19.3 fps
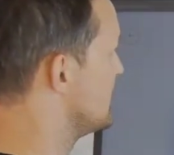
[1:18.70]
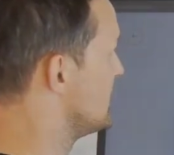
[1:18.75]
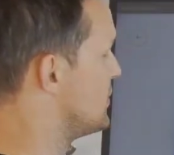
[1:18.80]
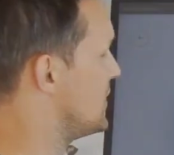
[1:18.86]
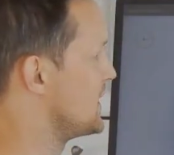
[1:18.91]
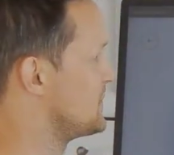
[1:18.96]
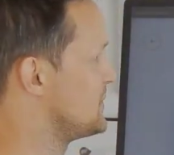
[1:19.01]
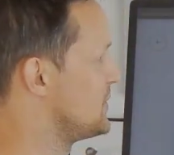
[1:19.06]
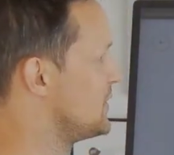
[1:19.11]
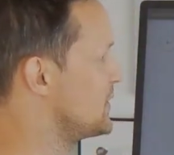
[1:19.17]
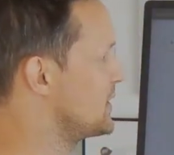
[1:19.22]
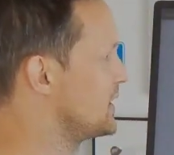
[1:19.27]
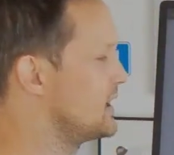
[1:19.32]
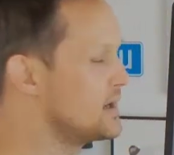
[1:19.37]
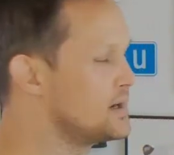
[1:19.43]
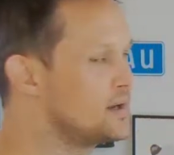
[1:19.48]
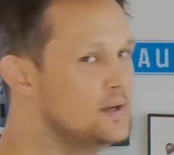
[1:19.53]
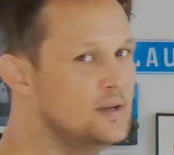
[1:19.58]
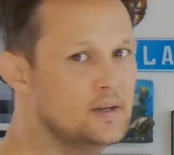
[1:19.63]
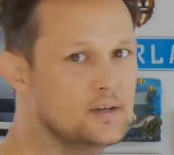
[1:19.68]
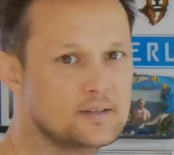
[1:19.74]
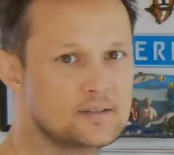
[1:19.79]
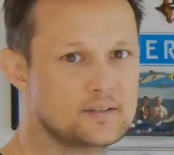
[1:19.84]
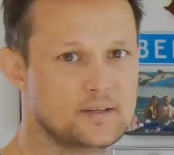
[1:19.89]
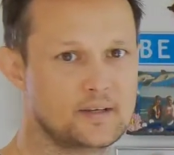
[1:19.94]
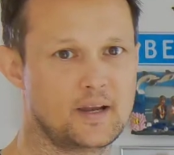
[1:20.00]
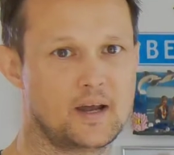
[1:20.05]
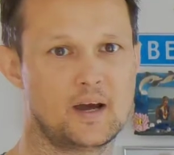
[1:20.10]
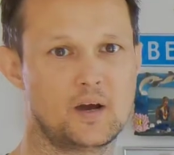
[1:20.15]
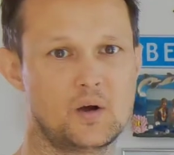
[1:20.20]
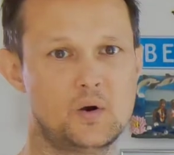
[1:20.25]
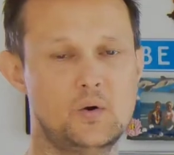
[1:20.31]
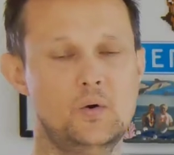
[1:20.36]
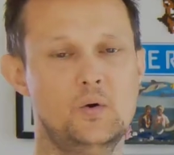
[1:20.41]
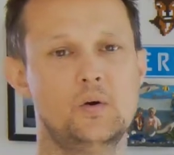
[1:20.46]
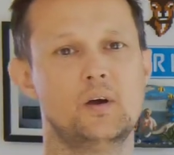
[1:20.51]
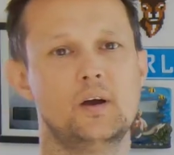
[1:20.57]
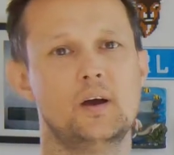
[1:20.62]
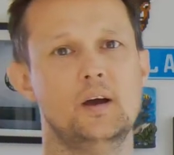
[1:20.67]
the whiteboard again. So
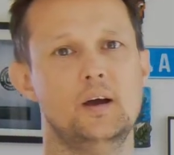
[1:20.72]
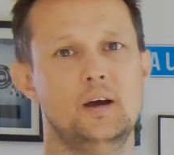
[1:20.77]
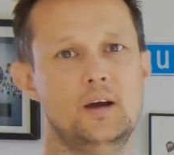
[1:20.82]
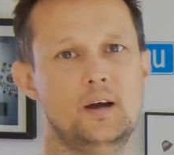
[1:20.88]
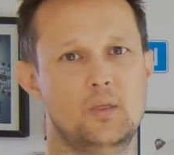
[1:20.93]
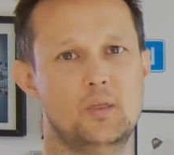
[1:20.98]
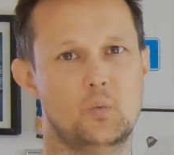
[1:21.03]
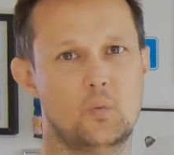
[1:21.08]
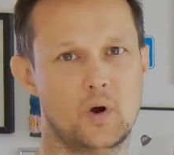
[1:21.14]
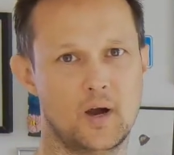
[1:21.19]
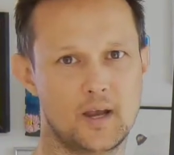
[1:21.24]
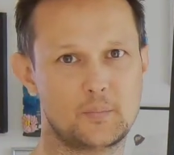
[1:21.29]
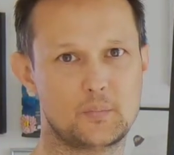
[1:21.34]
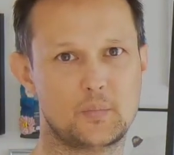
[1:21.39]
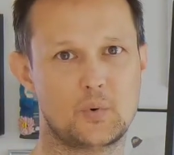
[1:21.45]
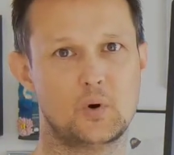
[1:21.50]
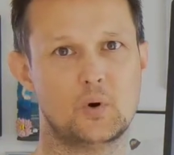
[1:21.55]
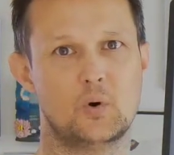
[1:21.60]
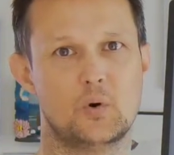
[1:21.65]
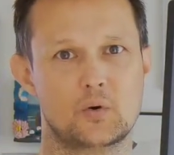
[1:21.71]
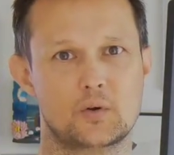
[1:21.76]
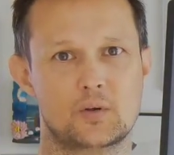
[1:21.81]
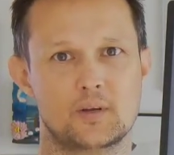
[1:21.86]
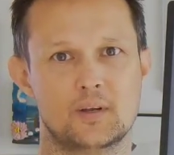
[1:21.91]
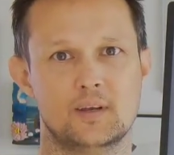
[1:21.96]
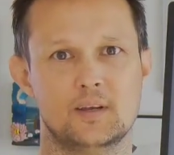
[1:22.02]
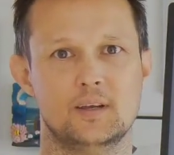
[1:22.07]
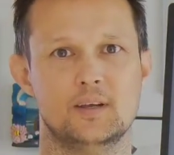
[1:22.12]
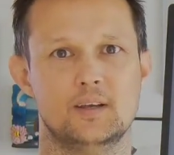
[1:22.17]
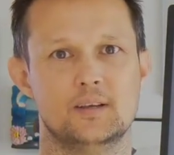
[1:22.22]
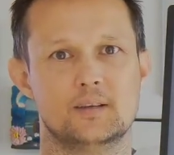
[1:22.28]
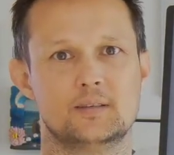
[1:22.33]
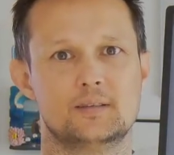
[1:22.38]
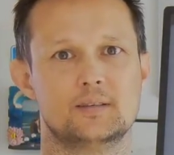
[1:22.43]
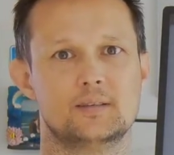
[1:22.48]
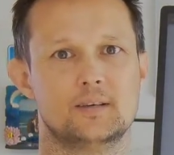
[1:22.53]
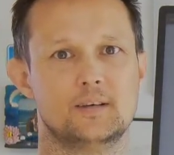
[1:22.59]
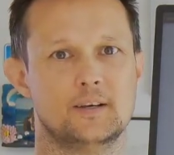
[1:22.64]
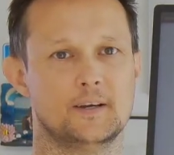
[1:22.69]
now the whiteboard is